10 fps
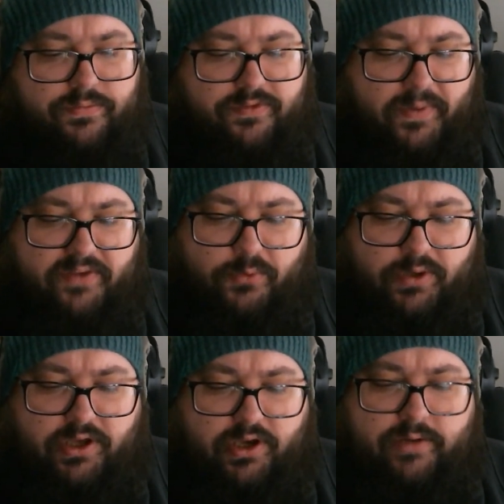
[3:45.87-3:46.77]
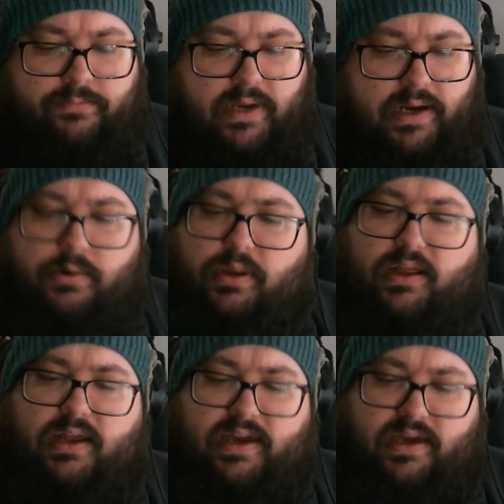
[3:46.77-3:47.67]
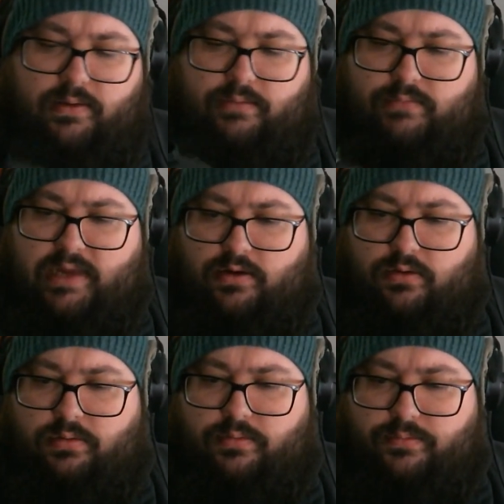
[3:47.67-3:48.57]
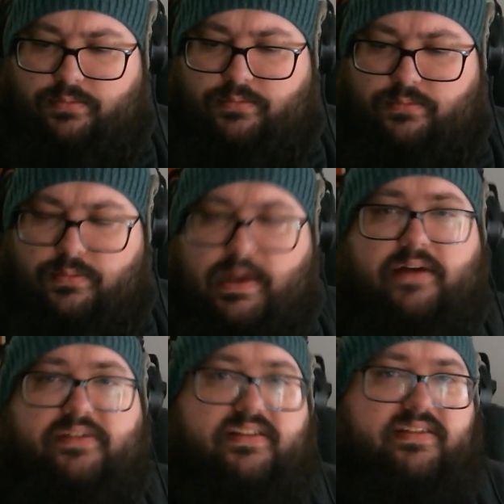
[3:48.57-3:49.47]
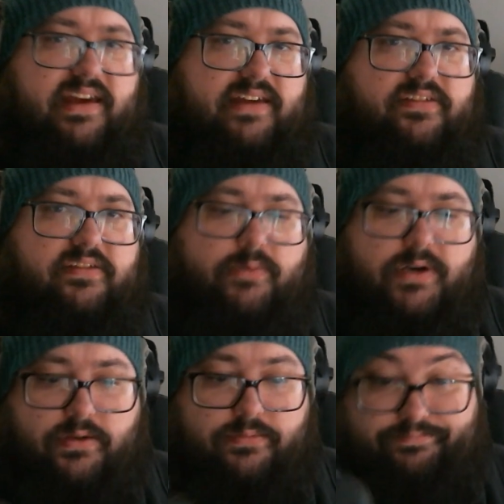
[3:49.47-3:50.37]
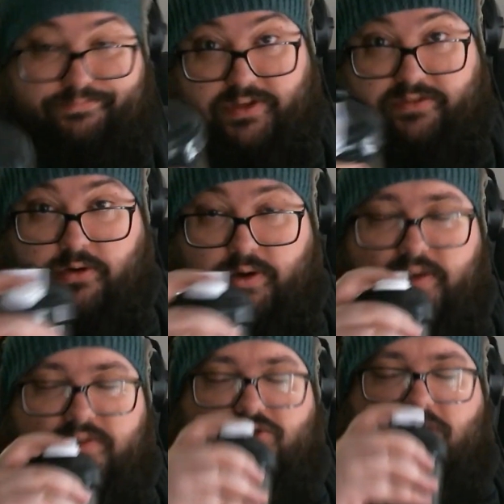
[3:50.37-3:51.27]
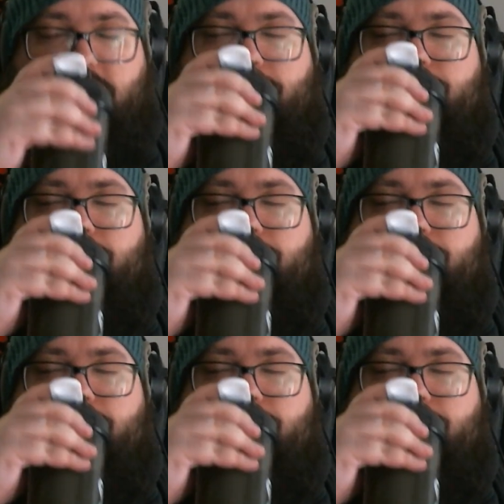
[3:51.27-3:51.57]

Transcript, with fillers: Smells really good. I really like it. Now, how does it taste? Well, let's go ahead and try.